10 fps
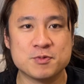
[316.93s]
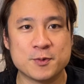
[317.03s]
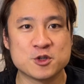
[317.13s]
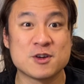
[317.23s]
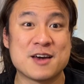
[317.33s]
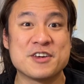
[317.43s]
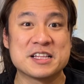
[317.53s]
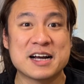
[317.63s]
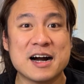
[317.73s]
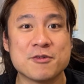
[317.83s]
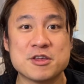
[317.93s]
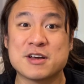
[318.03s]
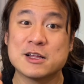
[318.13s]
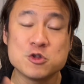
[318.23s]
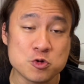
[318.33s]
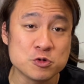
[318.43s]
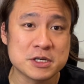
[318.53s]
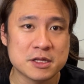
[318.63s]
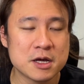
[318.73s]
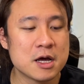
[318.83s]
the purpose of having the car, right? You can't use
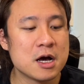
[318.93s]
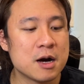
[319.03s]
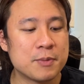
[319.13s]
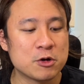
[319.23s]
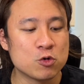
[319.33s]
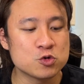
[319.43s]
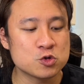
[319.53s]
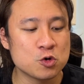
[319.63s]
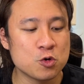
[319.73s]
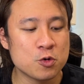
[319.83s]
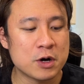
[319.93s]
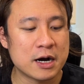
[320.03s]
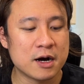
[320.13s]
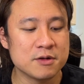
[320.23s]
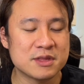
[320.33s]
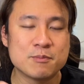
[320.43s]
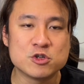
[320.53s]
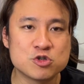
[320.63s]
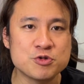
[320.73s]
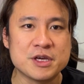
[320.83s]
it. But also, number
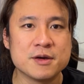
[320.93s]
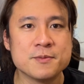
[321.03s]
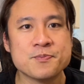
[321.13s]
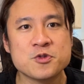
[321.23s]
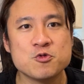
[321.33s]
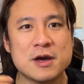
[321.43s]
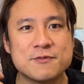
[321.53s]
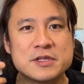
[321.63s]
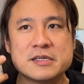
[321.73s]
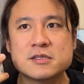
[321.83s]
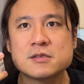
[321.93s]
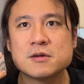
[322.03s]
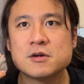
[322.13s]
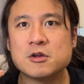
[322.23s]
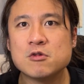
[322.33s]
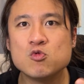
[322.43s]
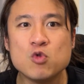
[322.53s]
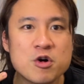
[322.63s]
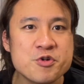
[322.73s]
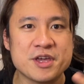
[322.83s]
three, you have this,
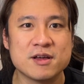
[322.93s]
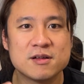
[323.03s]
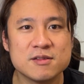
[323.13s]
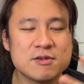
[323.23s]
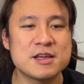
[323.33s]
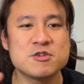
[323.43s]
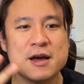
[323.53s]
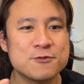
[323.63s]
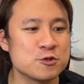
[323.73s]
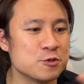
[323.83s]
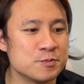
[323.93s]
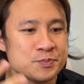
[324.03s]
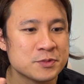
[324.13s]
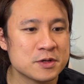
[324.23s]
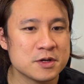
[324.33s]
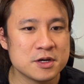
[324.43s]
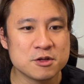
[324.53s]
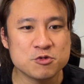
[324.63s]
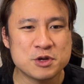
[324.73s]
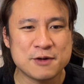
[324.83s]
worry, and you have to,
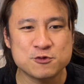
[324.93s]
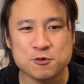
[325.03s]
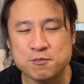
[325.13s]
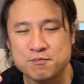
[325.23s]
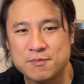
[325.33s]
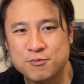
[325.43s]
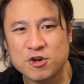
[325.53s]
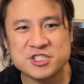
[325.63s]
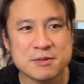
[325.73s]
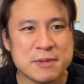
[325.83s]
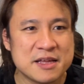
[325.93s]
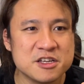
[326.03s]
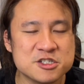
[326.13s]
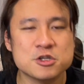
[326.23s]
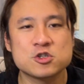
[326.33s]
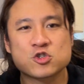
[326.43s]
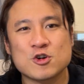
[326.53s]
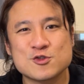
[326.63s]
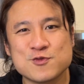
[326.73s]
you have to project manage, source